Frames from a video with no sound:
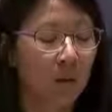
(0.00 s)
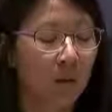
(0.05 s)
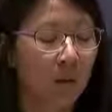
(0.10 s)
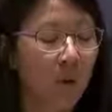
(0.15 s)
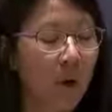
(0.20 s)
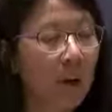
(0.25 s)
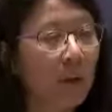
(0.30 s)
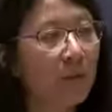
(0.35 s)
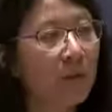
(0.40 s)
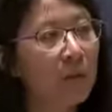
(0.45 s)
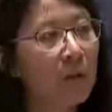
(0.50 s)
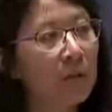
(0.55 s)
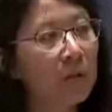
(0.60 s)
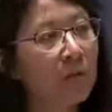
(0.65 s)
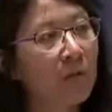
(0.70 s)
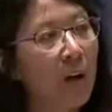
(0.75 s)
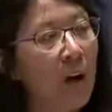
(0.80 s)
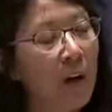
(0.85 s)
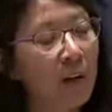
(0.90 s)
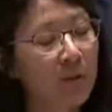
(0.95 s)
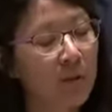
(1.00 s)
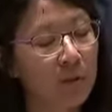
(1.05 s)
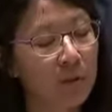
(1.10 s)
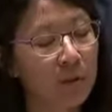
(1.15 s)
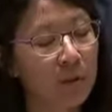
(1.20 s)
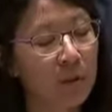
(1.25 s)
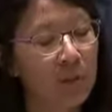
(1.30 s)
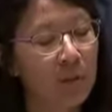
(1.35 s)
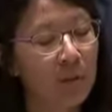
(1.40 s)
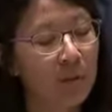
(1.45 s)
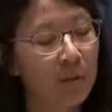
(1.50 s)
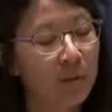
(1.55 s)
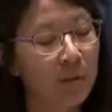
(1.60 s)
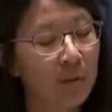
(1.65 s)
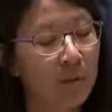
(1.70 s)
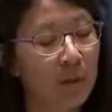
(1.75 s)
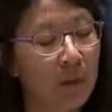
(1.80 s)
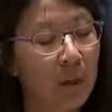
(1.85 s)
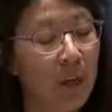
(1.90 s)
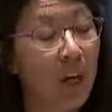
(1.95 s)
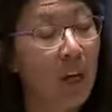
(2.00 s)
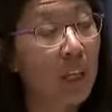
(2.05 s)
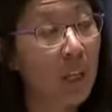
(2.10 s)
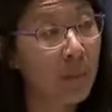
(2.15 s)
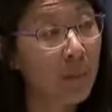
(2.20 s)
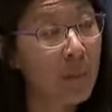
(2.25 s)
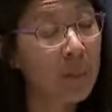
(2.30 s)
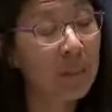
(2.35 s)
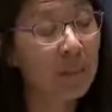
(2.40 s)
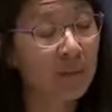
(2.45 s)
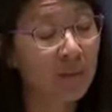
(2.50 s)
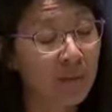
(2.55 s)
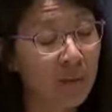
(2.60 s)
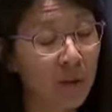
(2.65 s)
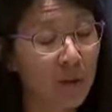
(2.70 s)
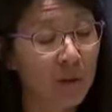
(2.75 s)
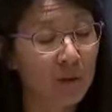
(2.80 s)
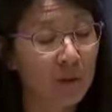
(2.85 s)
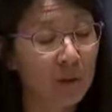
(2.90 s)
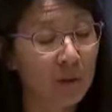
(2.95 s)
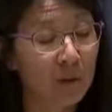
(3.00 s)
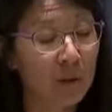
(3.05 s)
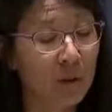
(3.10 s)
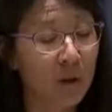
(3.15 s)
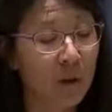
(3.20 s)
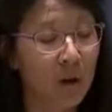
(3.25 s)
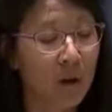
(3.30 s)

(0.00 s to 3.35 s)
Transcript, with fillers: One of the survivors, an MSF nurse,